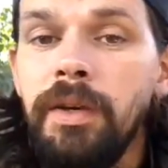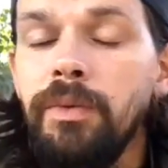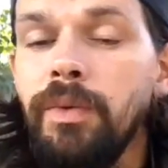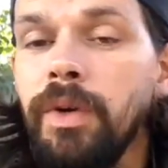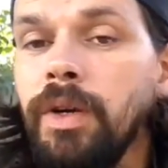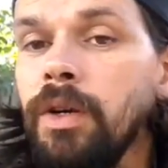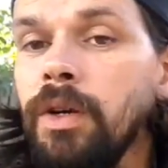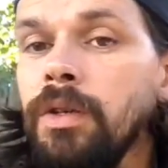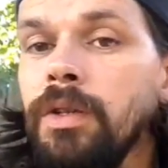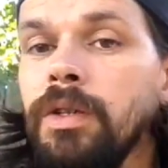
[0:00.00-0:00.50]

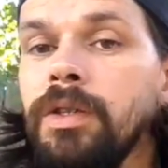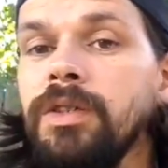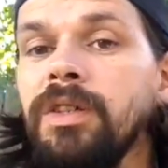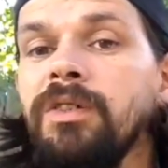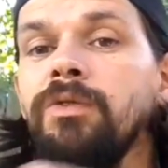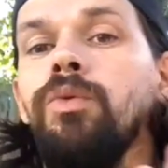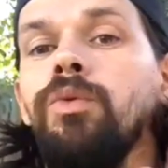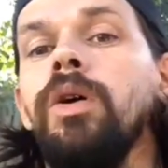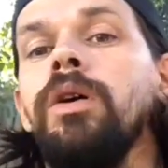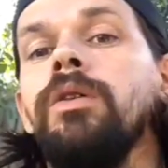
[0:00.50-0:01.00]
regardless
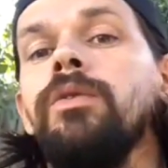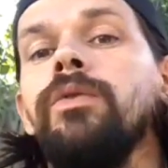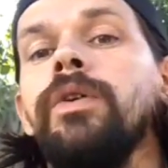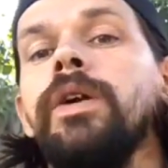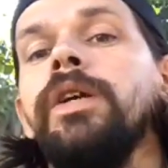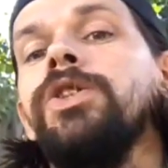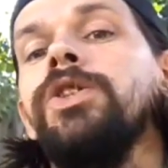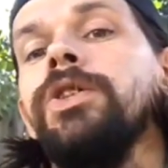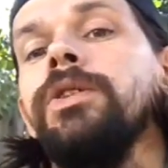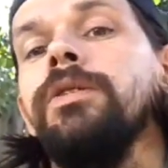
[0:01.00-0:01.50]
of what
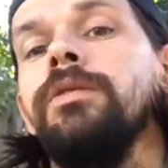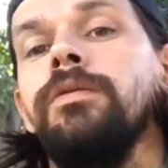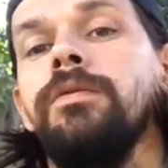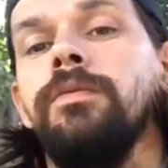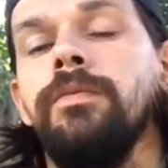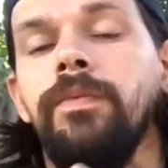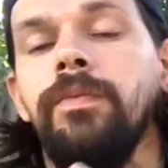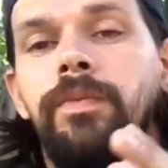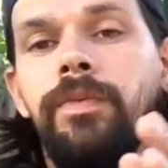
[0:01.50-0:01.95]
region